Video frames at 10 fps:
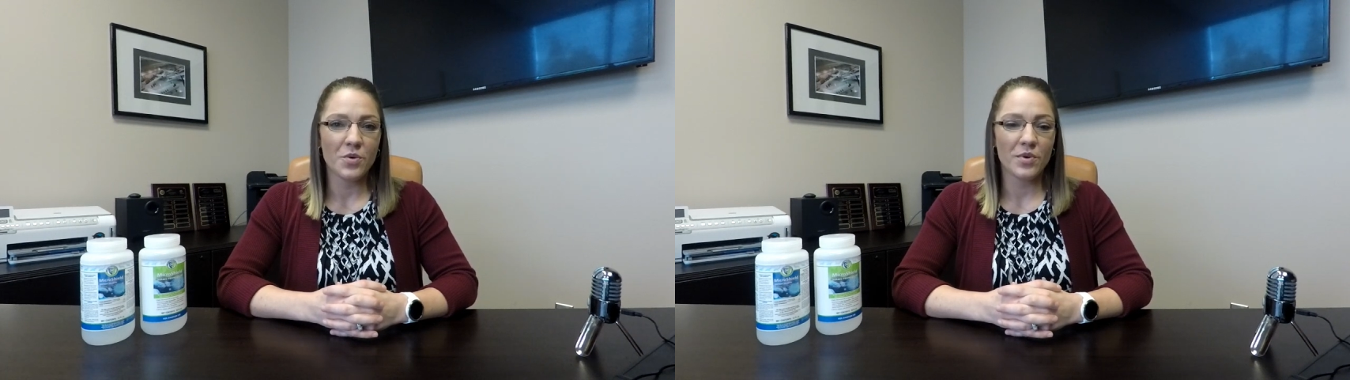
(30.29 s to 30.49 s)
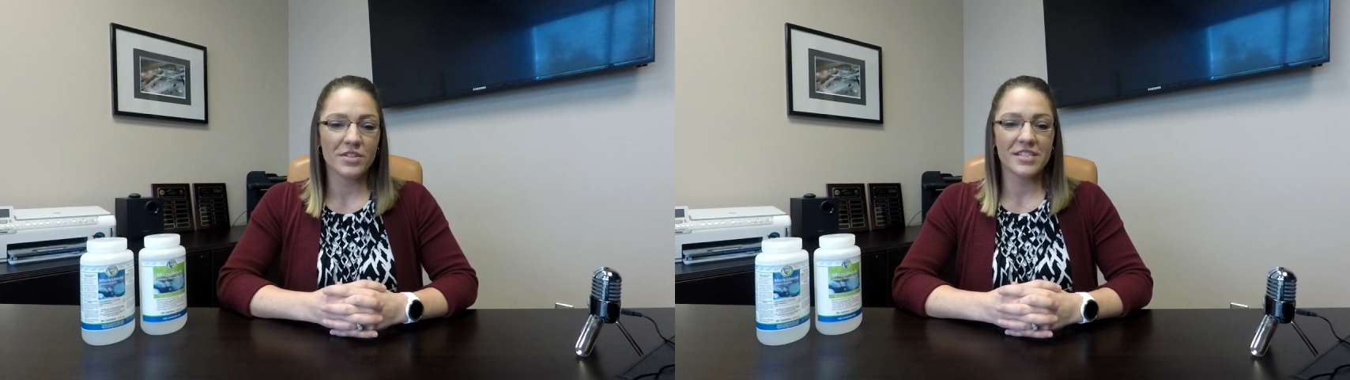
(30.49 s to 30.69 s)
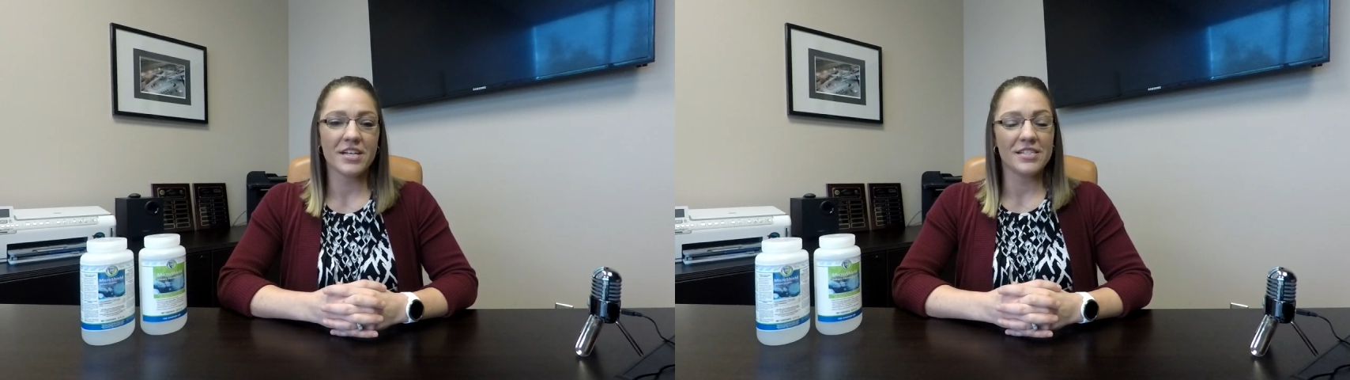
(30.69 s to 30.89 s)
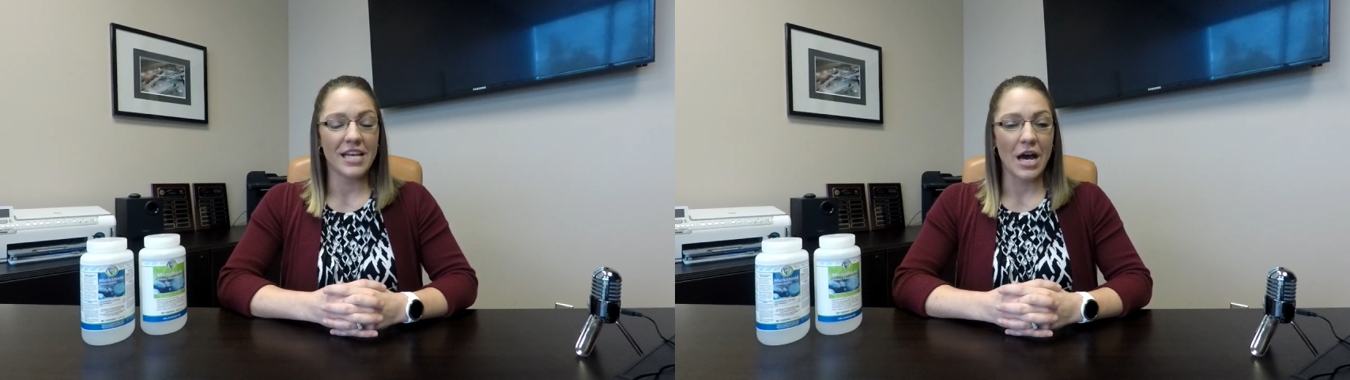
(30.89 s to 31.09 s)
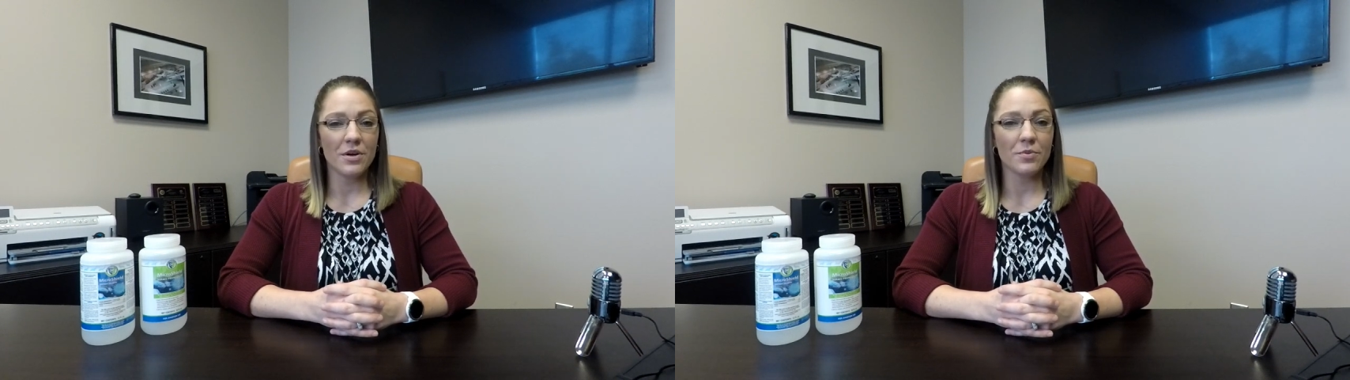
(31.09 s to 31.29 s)
we'll discuss
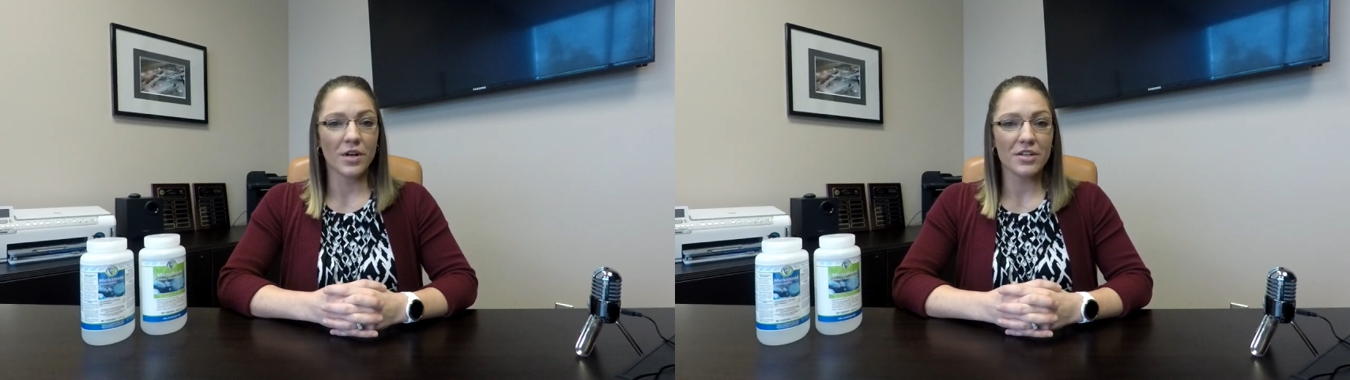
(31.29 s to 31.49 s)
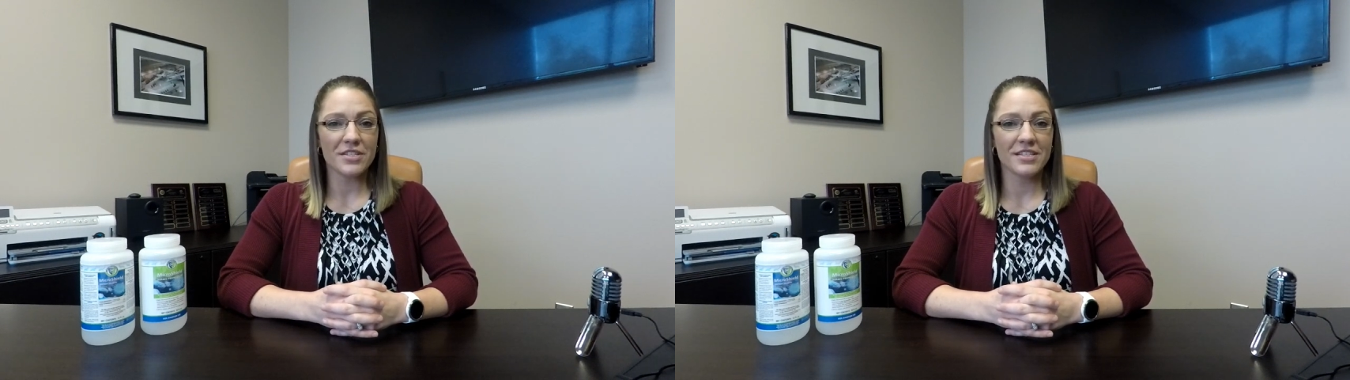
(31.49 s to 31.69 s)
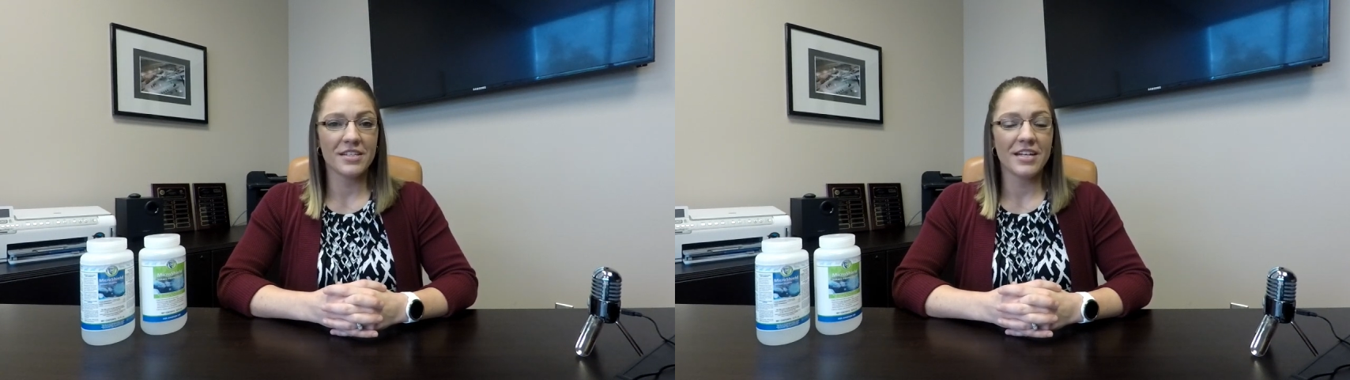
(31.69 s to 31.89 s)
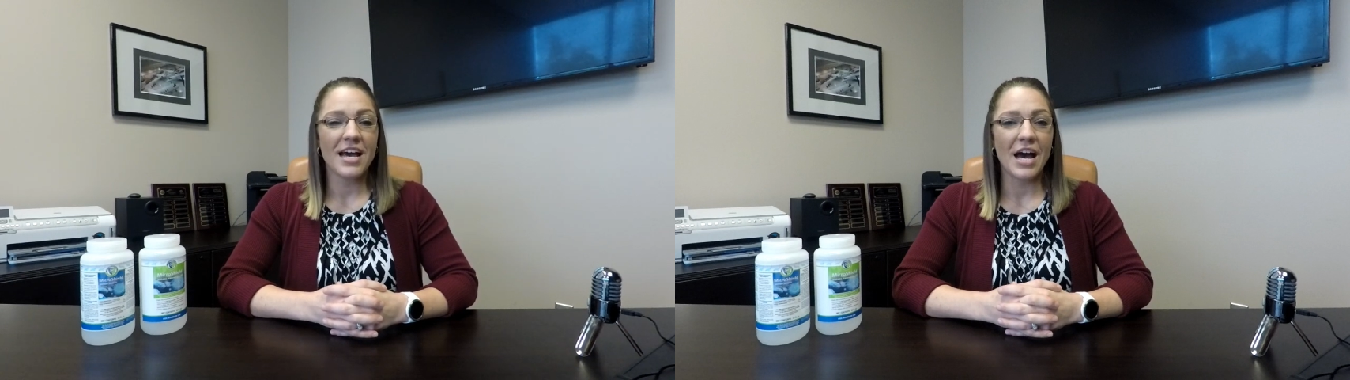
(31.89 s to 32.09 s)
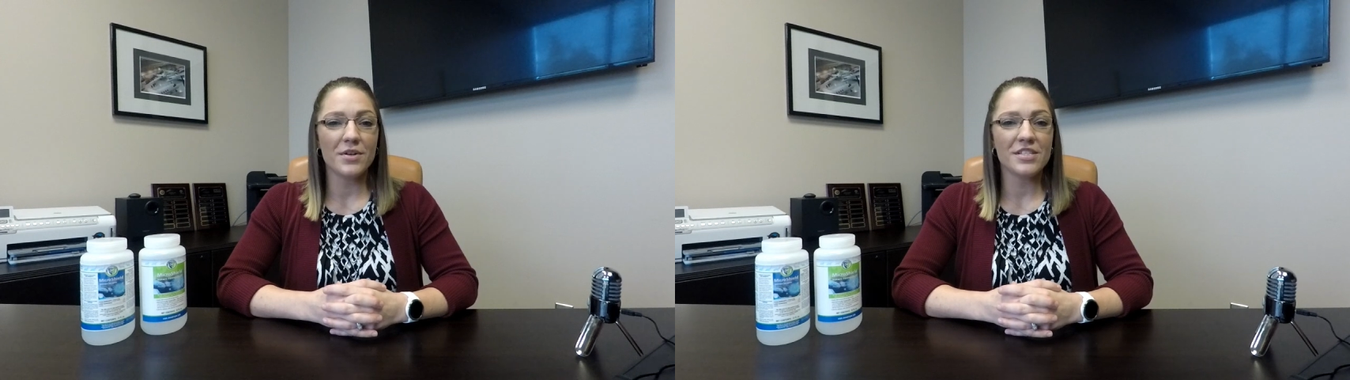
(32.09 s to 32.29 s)
how it works,
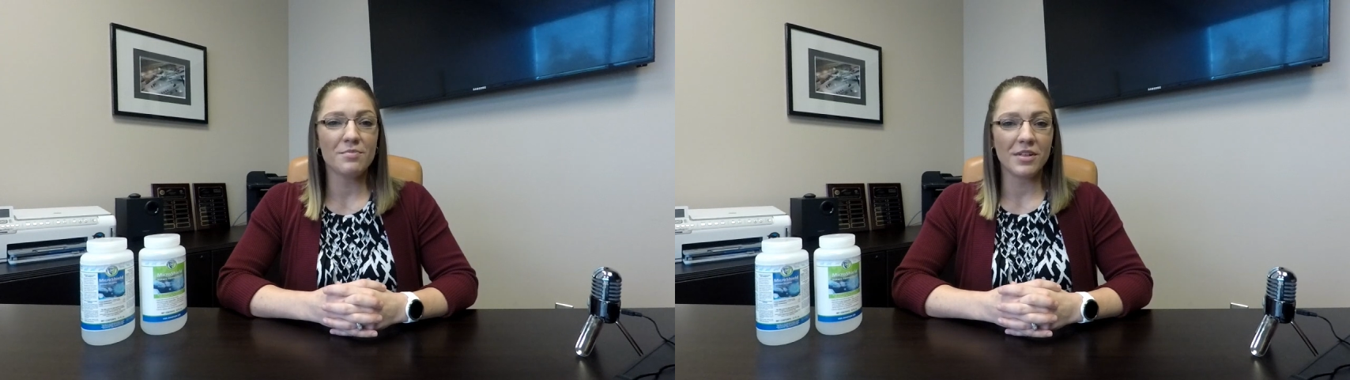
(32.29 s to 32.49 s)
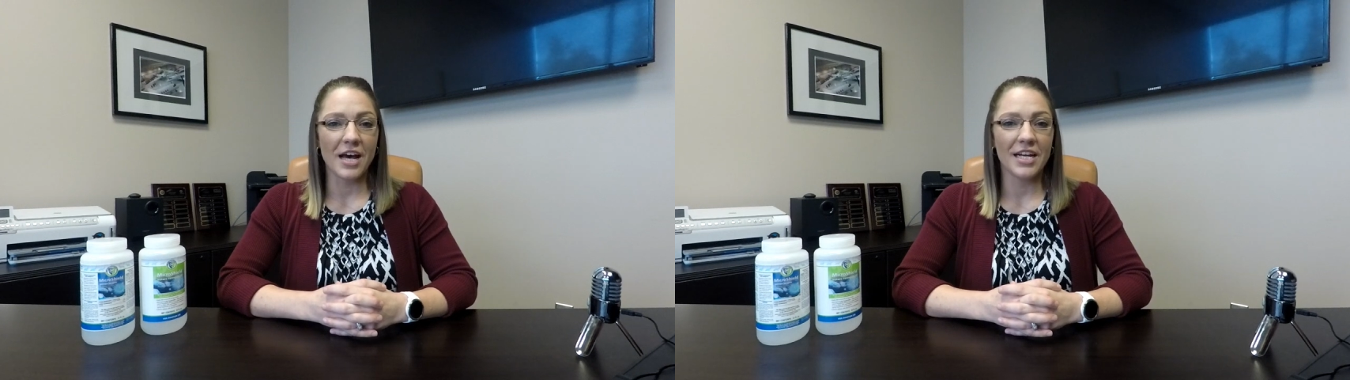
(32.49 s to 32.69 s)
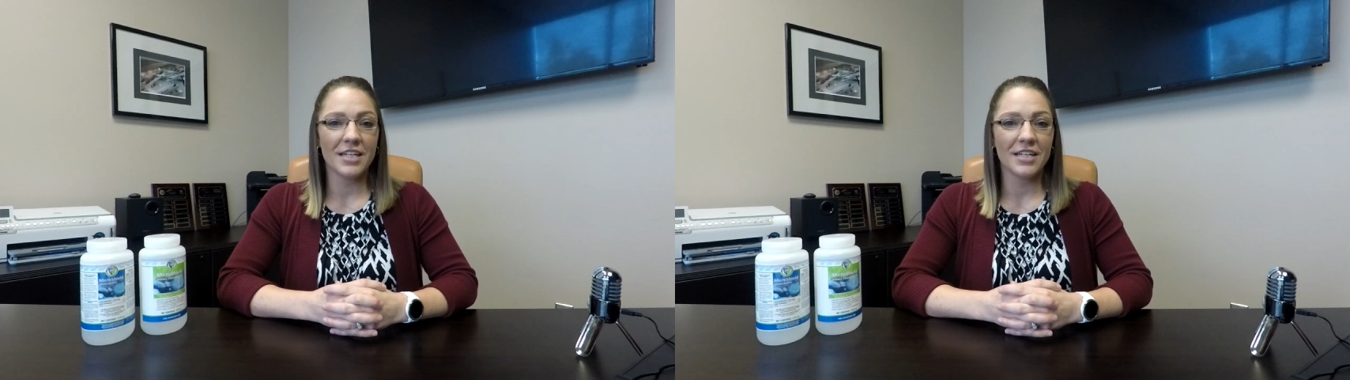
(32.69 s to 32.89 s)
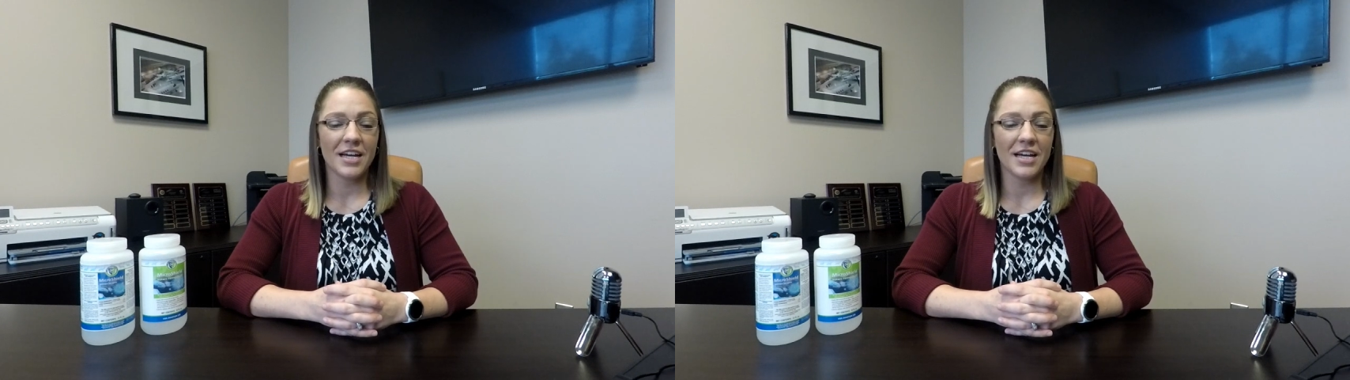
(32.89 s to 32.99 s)
how it's applied,